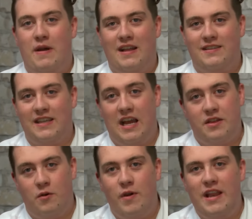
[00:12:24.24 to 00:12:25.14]
The Barnsley
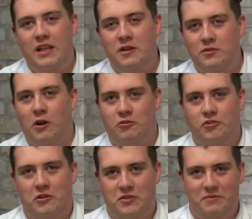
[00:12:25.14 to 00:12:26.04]
either win, lose or
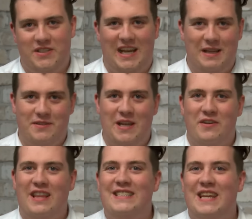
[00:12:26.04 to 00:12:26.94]
draw sometimes.
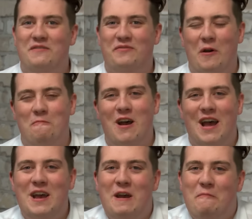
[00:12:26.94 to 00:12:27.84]
Anyway, let's hear from
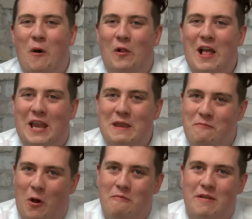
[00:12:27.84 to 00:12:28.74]
Paul
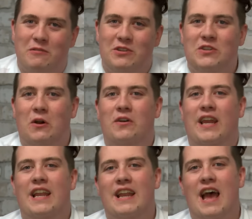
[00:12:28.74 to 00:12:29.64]
Heckingbottom. He was
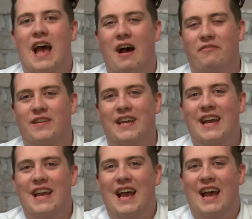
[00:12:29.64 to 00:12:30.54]
talking
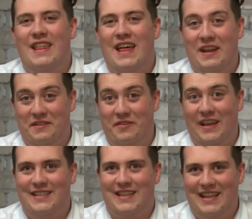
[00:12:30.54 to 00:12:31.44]
after that
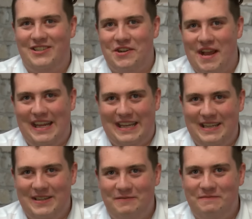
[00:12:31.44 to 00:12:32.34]
defeat to Leeds
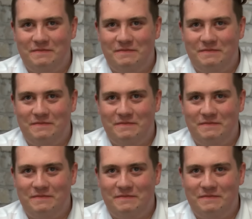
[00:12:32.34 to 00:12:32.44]
United.